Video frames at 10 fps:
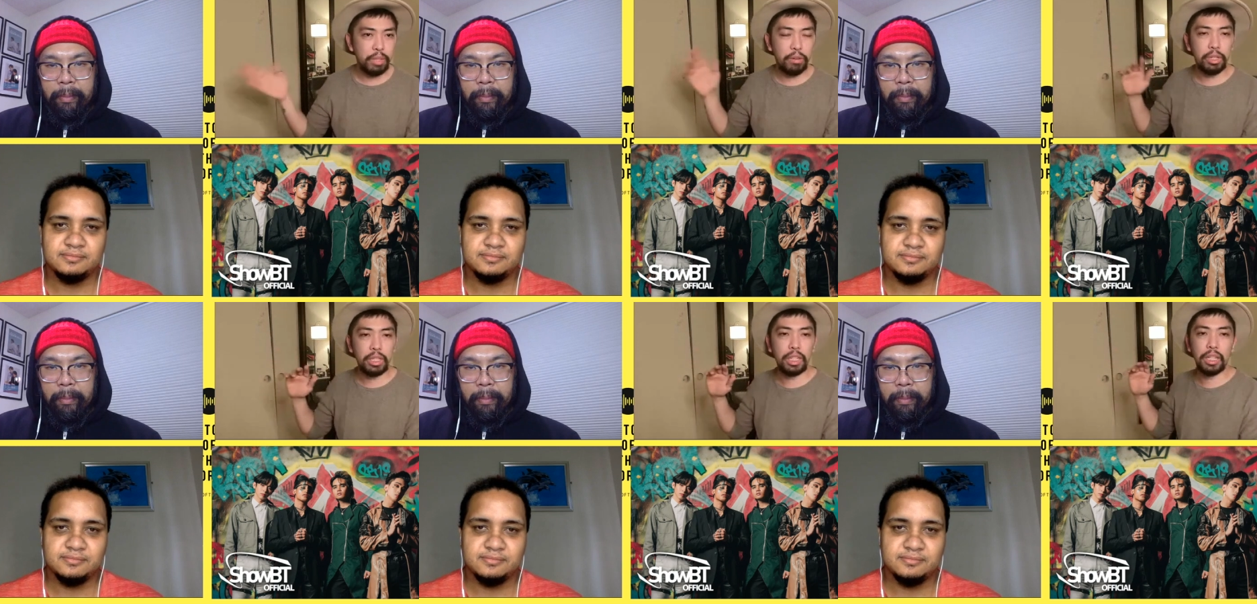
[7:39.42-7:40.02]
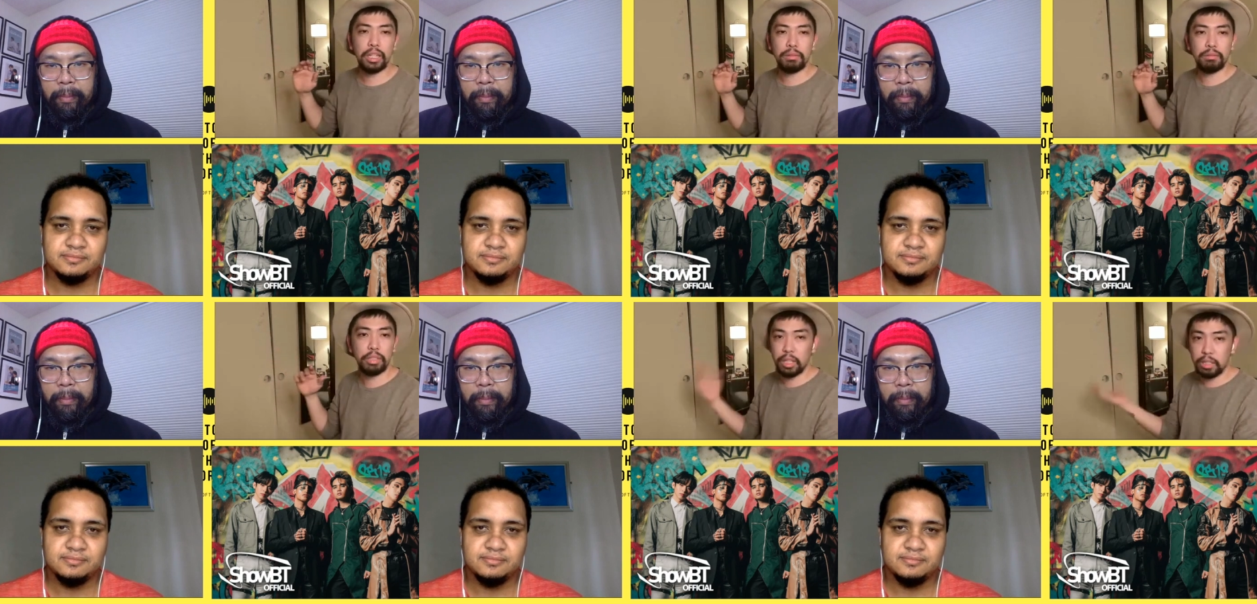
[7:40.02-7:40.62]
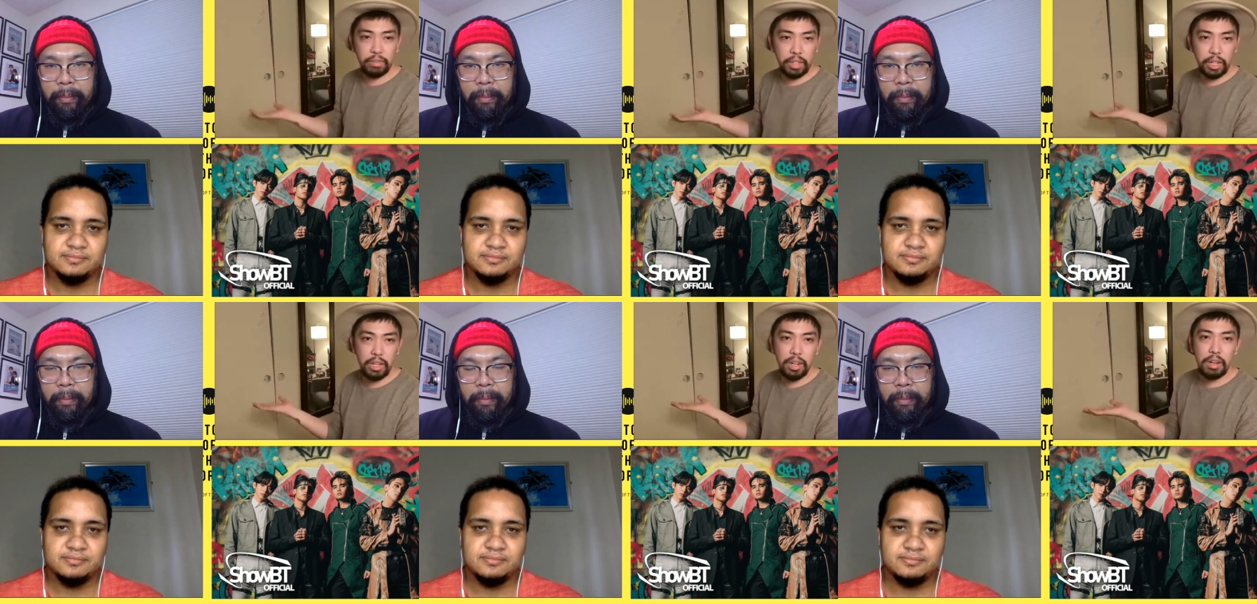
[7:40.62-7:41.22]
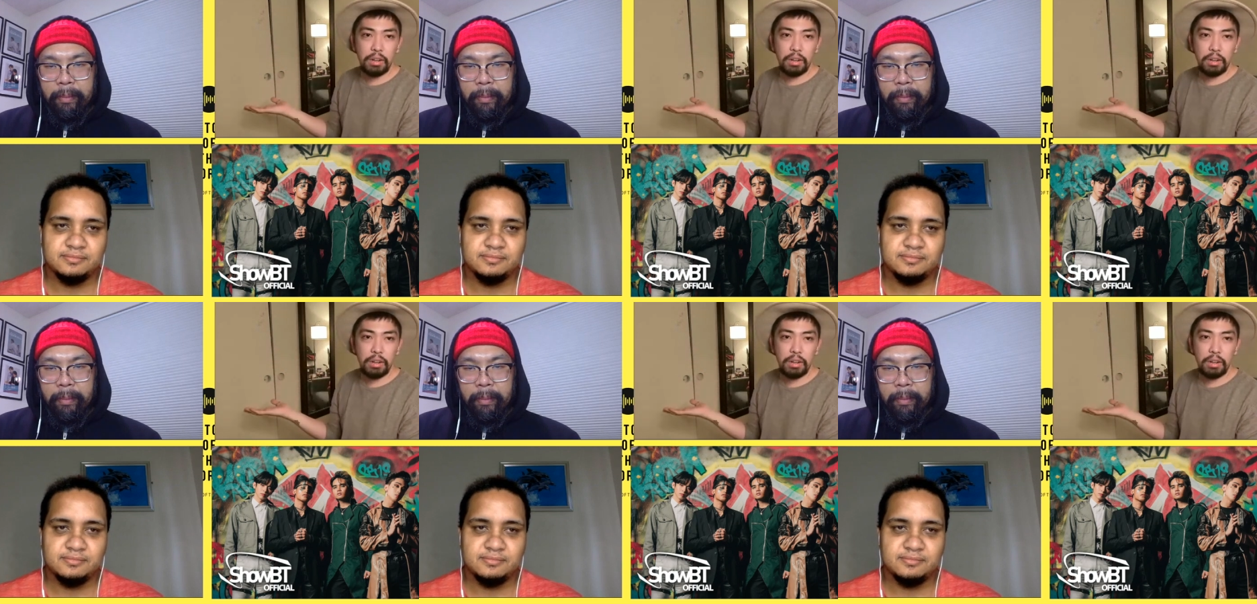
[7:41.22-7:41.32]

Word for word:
Speaker 1: They really deliver